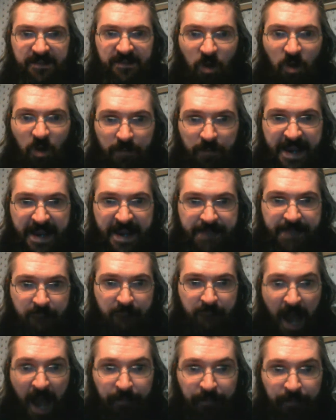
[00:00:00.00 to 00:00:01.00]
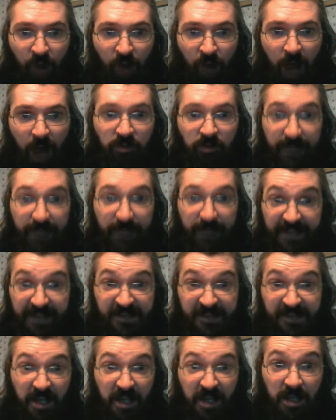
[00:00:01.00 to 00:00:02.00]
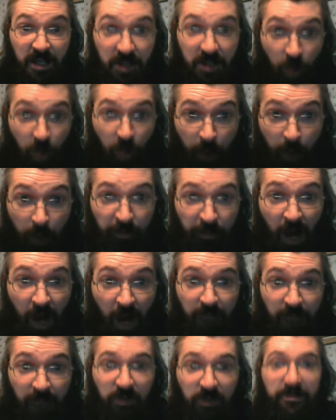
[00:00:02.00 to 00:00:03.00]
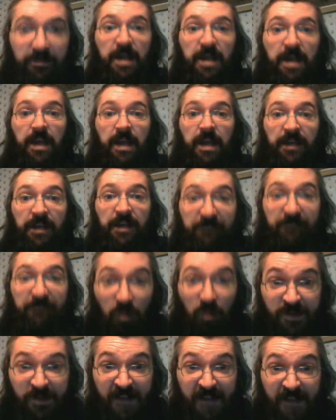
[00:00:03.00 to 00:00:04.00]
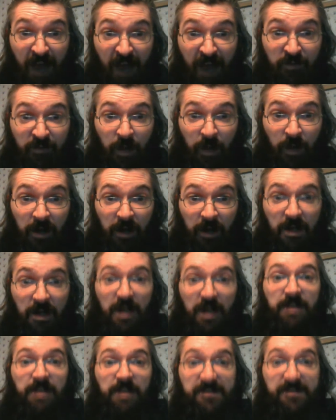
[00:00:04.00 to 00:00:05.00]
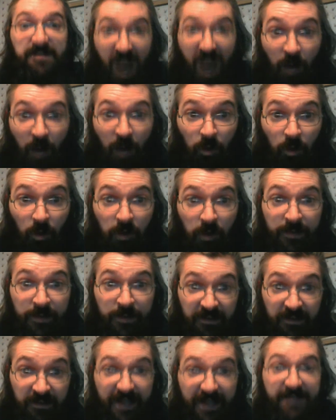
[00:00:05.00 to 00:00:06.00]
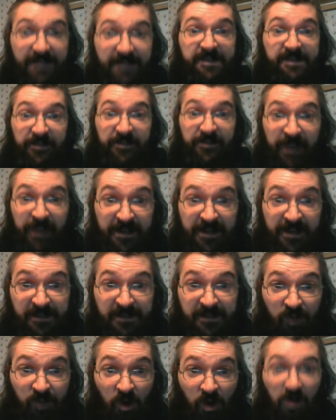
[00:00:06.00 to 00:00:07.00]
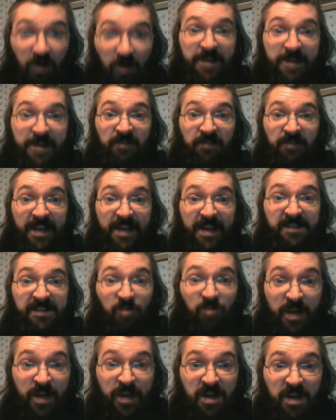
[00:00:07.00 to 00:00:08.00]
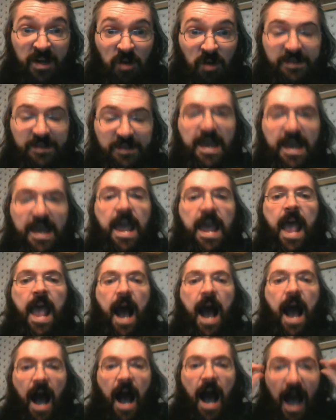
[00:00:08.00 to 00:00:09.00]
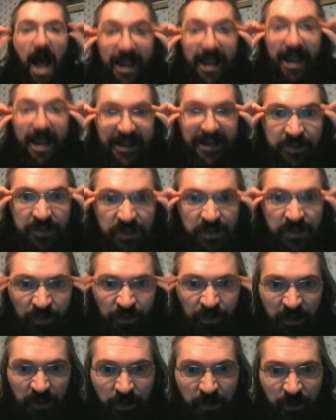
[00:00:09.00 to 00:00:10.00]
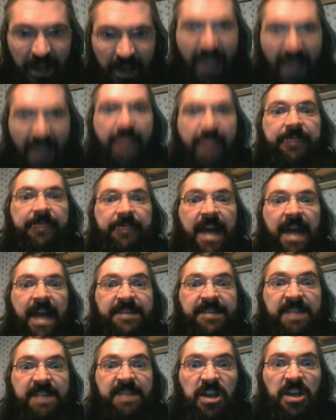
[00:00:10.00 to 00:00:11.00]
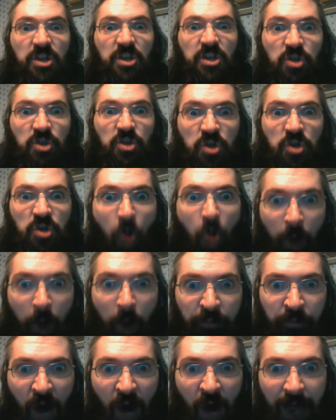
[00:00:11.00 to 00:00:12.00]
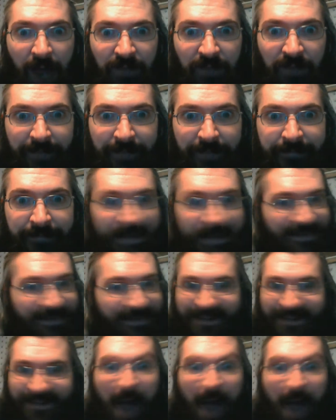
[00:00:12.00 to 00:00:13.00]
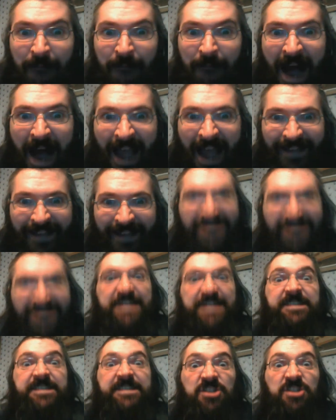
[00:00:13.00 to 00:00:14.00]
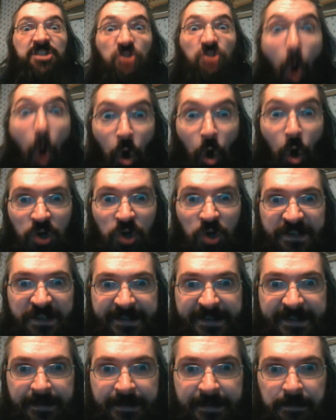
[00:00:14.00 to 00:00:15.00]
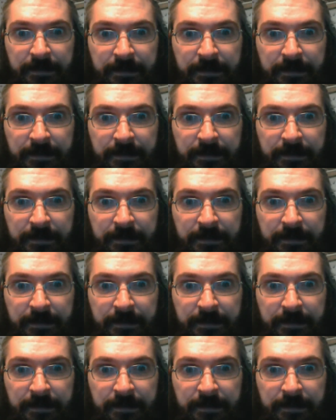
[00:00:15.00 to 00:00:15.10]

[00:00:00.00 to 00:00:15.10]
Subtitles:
don't make it my problem. It's your problem. If your software does not work with the latest Internet Explorer and the latest Windows, I got news for you. That's your problem. It's not mine. It's yours.